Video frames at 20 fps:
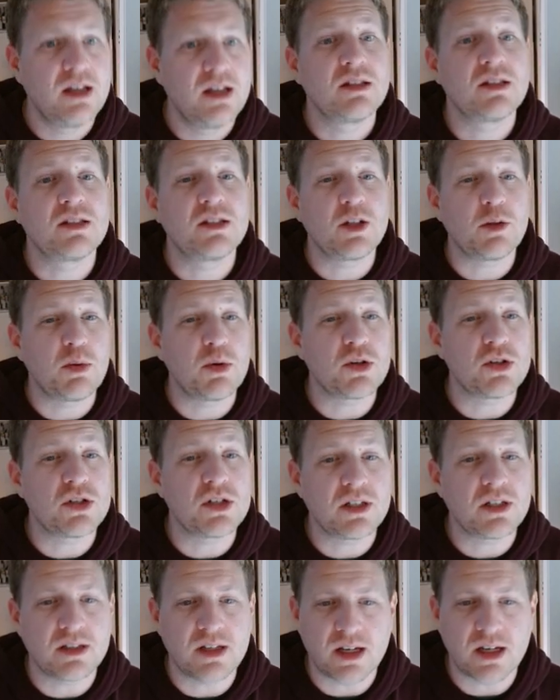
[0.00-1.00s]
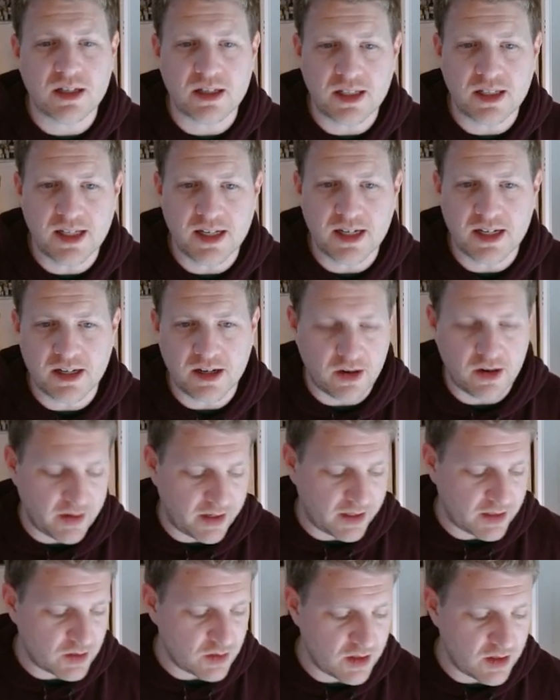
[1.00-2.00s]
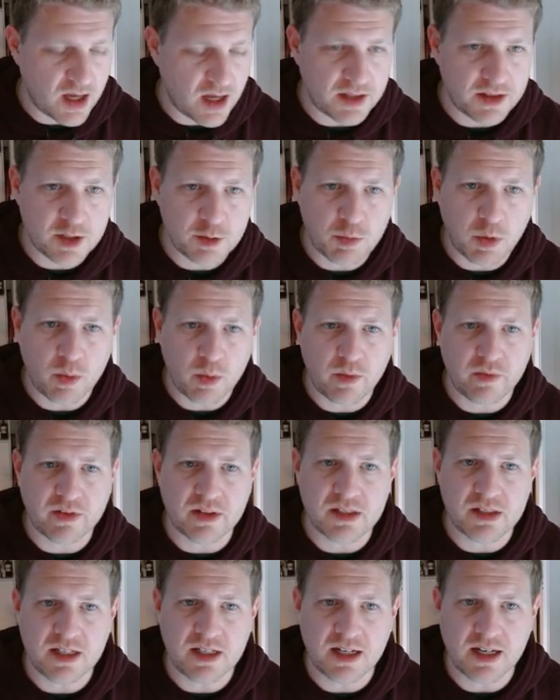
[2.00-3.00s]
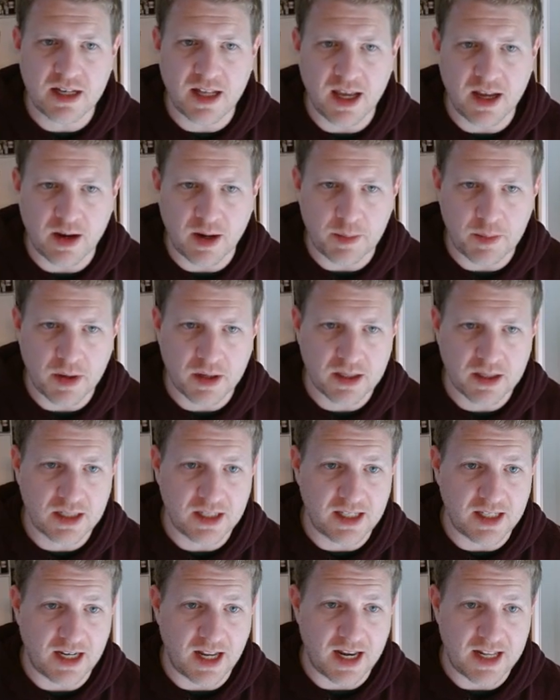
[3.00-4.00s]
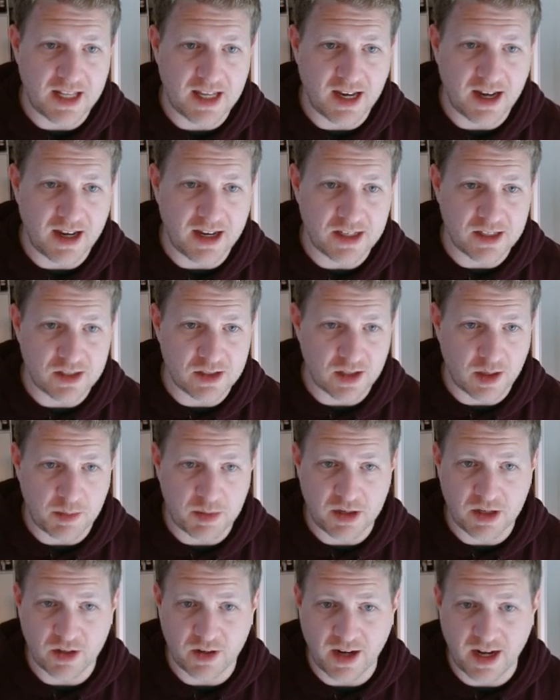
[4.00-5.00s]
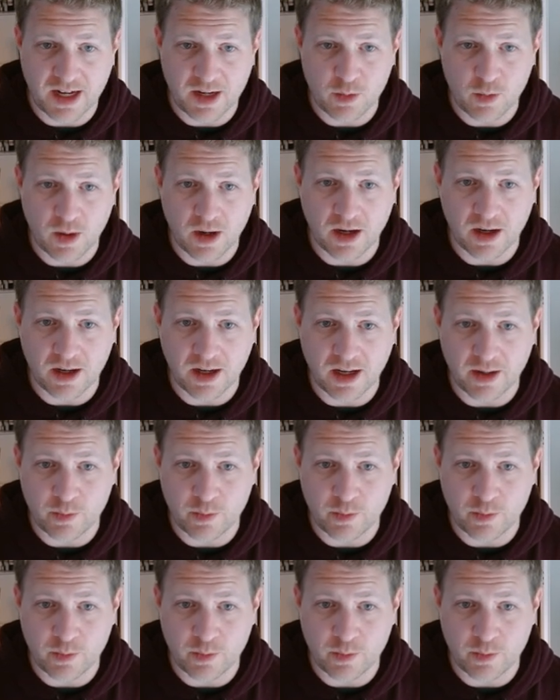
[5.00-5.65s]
Still pushing, not going to get it. All right, so at this point we've conceded, hey, I'm not going to get any eyes up here anywhere.